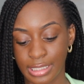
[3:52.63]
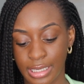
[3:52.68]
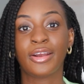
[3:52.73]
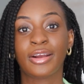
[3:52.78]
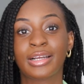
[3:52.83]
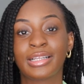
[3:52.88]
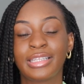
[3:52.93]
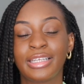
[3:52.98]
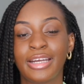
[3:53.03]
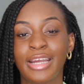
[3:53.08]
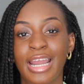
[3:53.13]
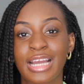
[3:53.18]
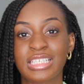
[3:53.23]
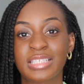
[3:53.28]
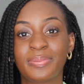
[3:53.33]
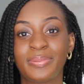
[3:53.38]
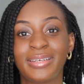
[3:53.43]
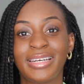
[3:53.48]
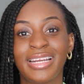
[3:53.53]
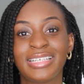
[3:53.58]
There are clear
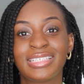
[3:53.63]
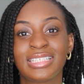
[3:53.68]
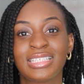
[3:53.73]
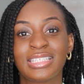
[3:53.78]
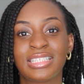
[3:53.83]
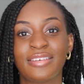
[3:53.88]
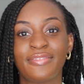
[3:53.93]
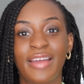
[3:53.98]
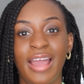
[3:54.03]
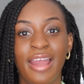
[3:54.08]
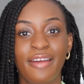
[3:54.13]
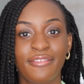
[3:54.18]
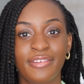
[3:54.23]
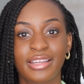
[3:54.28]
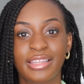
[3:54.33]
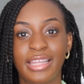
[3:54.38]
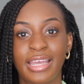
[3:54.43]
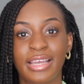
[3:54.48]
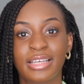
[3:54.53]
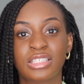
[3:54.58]
explanations of
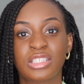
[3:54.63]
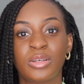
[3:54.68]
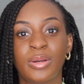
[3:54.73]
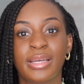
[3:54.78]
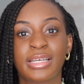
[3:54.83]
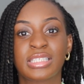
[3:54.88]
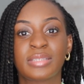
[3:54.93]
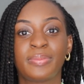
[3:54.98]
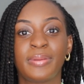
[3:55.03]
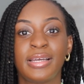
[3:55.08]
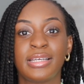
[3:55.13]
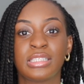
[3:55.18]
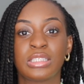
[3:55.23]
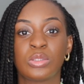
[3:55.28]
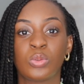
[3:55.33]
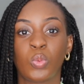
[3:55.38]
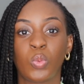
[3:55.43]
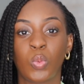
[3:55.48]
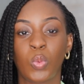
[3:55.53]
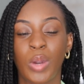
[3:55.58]
everything, so it explains
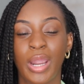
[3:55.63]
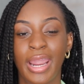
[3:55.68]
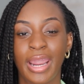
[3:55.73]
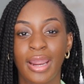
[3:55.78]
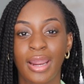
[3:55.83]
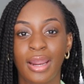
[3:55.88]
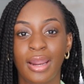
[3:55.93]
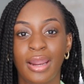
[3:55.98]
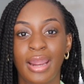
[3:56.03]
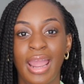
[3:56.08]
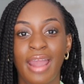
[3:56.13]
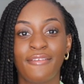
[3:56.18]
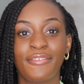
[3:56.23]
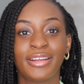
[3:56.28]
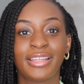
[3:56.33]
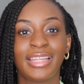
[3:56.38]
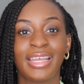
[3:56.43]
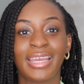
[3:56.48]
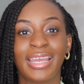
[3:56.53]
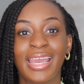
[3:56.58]
where
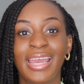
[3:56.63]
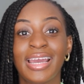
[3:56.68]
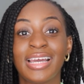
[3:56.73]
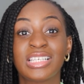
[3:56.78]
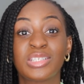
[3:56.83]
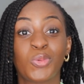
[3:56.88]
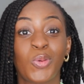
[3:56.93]
everything is,